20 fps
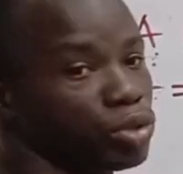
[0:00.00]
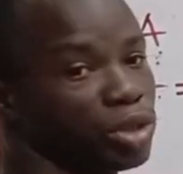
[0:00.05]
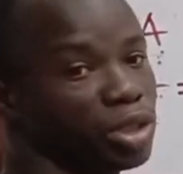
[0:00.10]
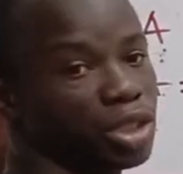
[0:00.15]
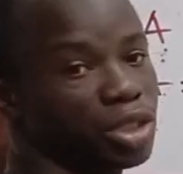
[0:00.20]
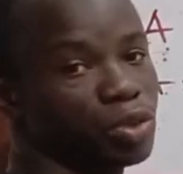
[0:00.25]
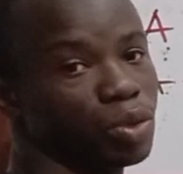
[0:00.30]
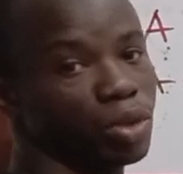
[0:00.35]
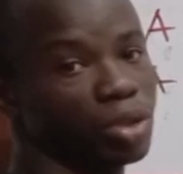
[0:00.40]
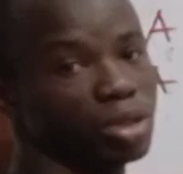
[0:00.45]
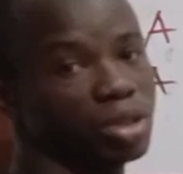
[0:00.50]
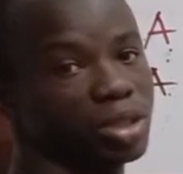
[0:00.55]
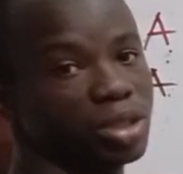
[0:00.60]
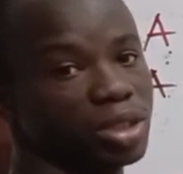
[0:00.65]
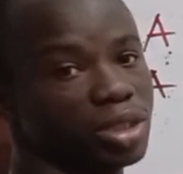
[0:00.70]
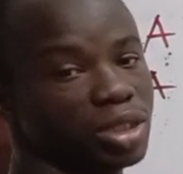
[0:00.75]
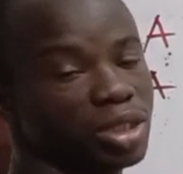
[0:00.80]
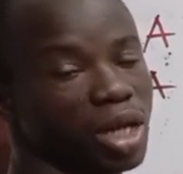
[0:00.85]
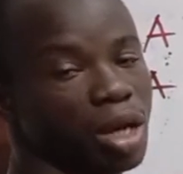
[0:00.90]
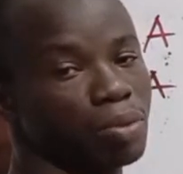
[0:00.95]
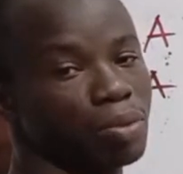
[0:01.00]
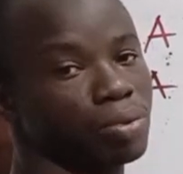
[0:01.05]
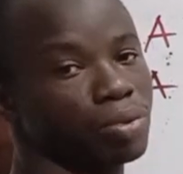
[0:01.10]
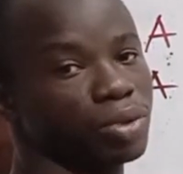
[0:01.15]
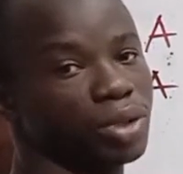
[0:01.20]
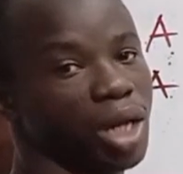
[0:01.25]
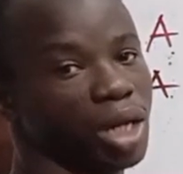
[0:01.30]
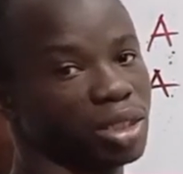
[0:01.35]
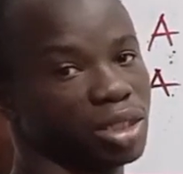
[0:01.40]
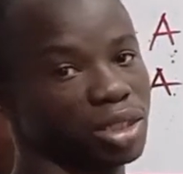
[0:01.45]
through the
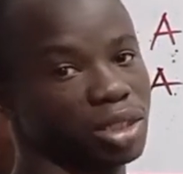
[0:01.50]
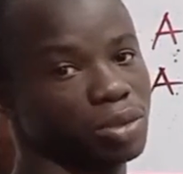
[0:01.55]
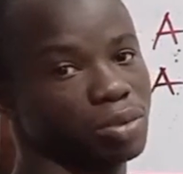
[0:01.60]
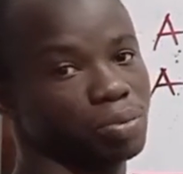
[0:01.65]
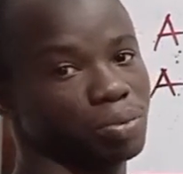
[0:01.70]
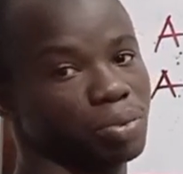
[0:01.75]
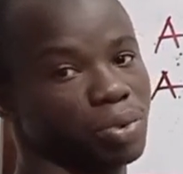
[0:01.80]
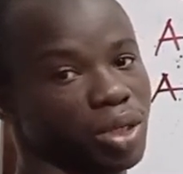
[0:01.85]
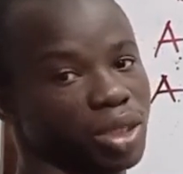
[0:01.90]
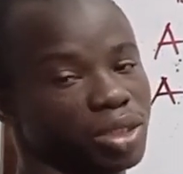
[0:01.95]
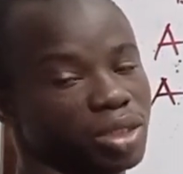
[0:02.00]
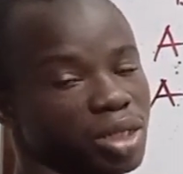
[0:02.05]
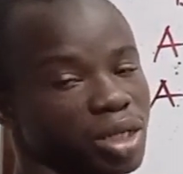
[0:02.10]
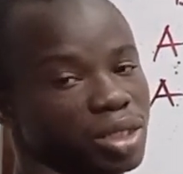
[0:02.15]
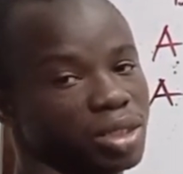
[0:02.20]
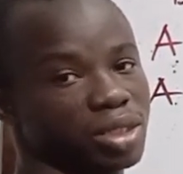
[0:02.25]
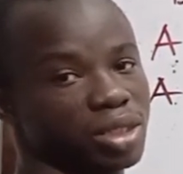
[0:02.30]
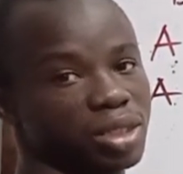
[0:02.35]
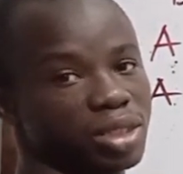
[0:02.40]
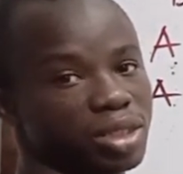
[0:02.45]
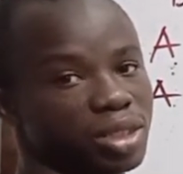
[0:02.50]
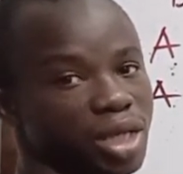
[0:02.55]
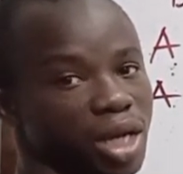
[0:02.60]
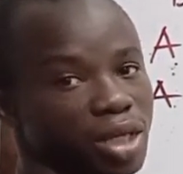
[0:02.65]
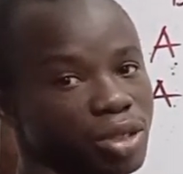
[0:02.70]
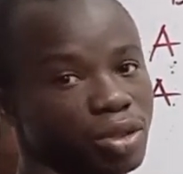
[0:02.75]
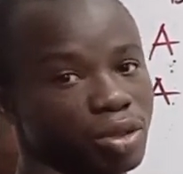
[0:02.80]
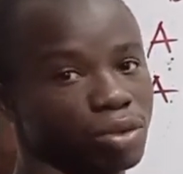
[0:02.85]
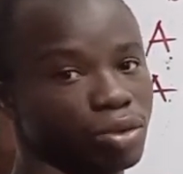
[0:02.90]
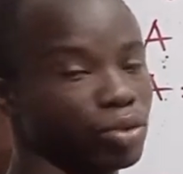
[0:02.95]
sample that is present
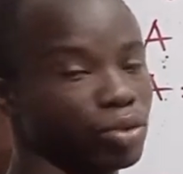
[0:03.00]
inside the